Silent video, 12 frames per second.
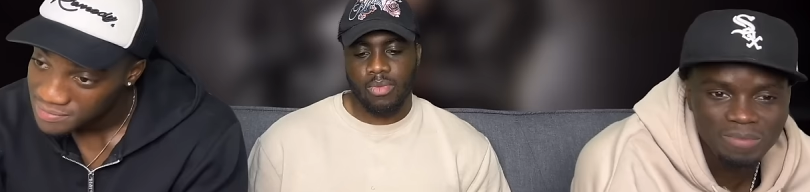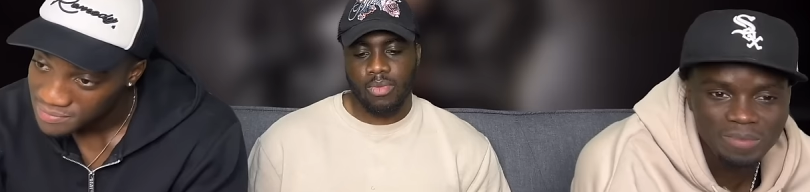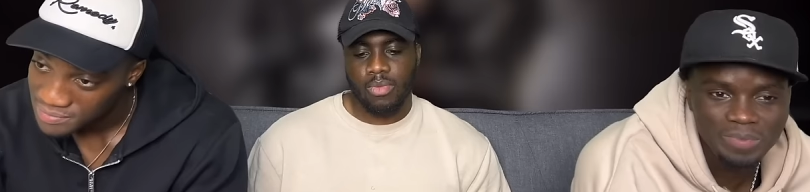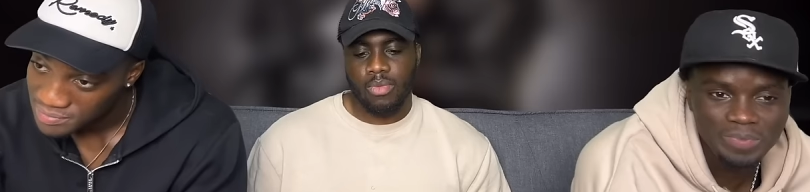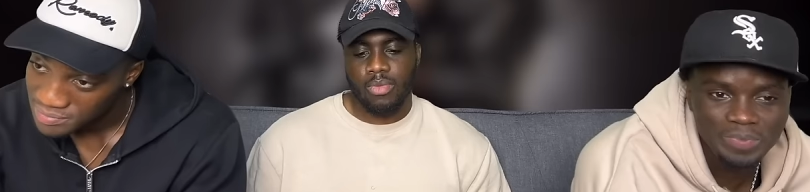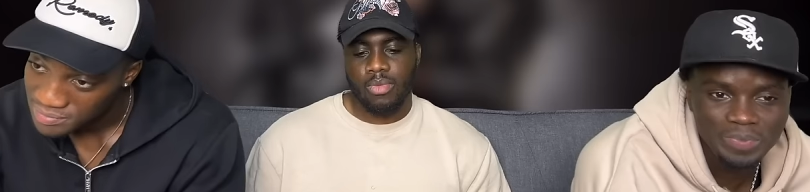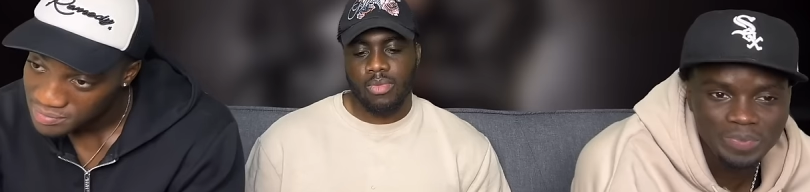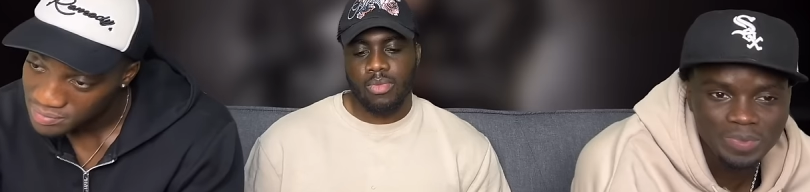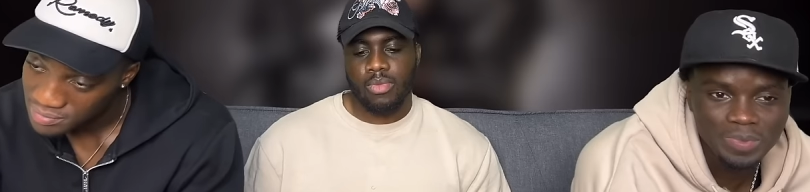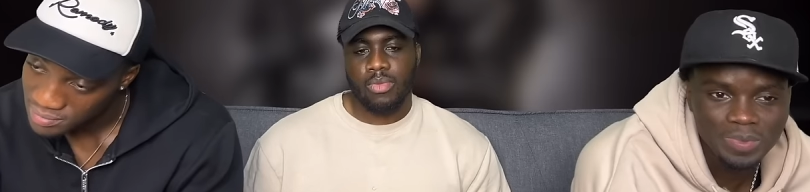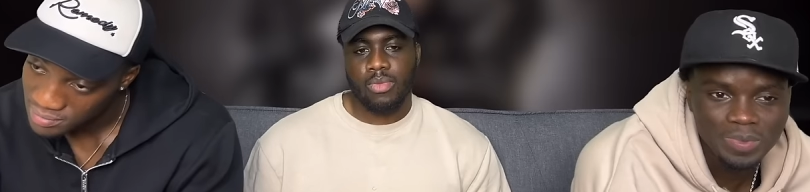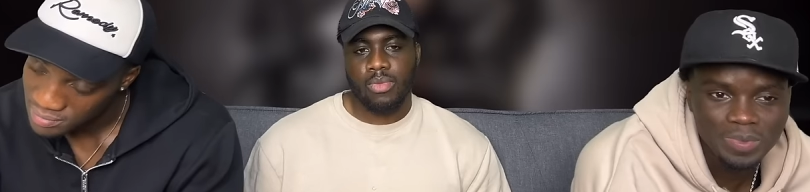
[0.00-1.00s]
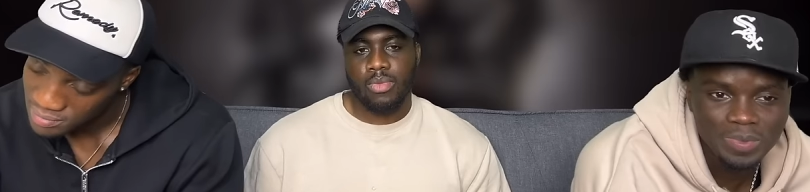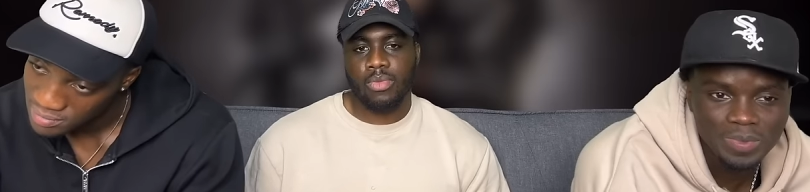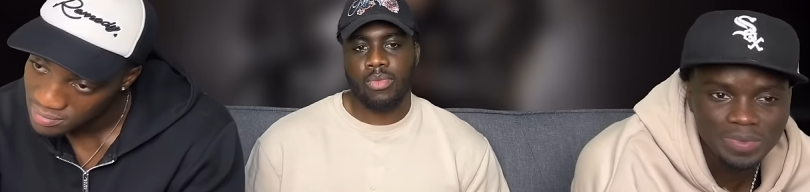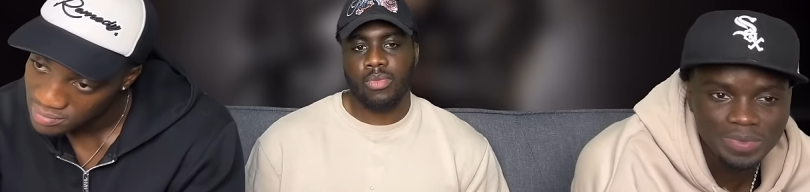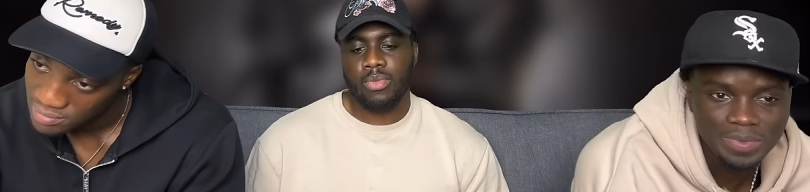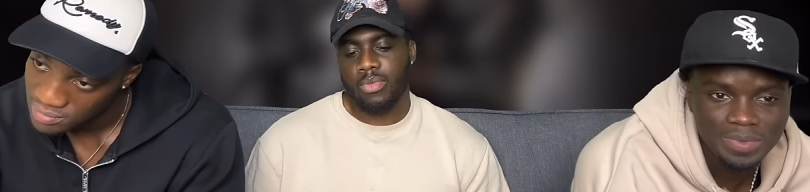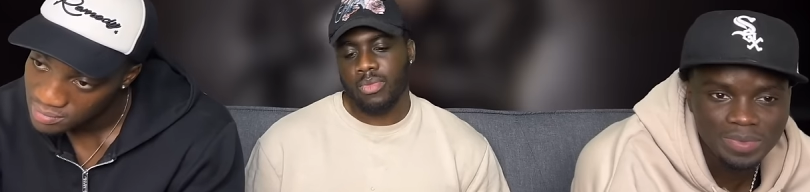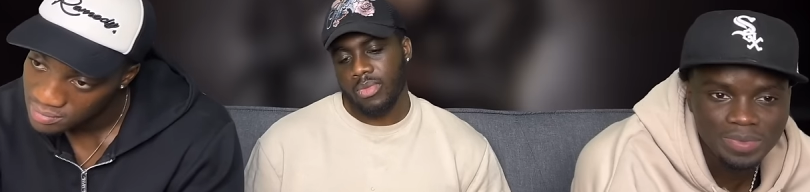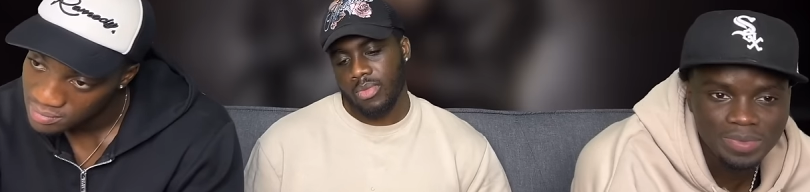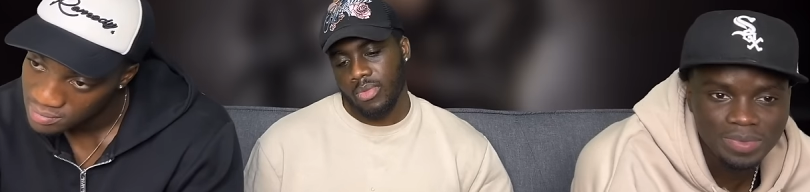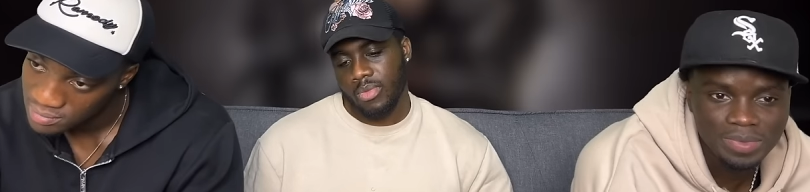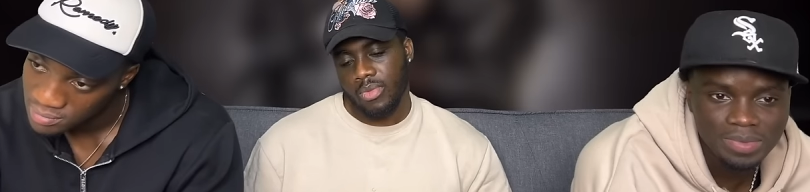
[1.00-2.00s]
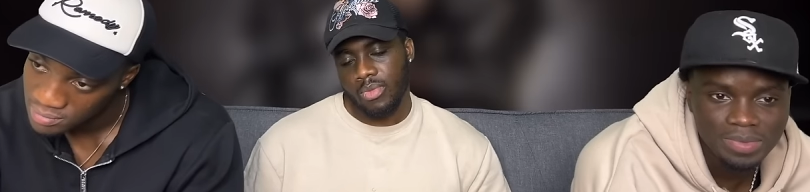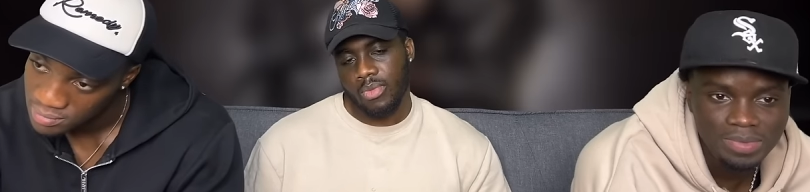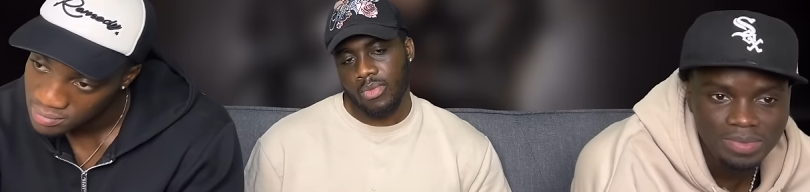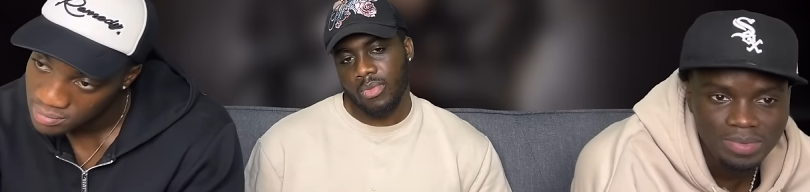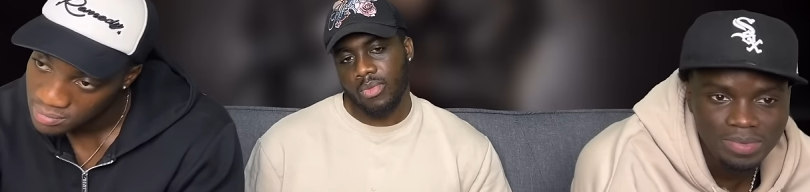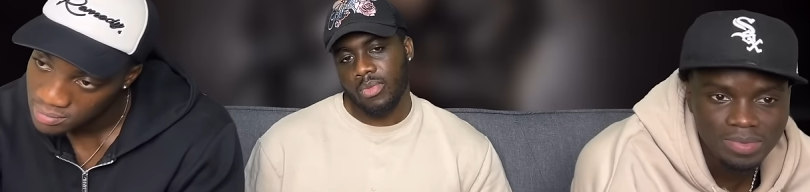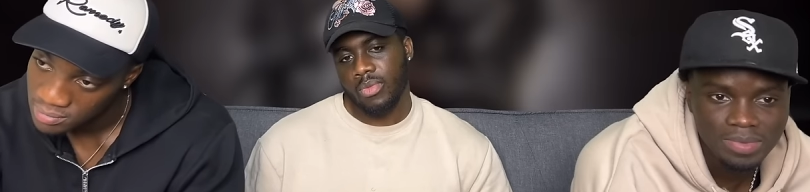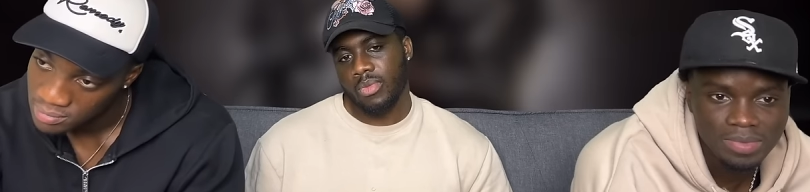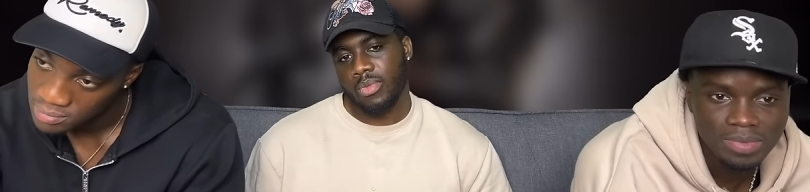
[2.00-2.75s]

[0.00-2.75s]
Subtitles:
(no one is talking)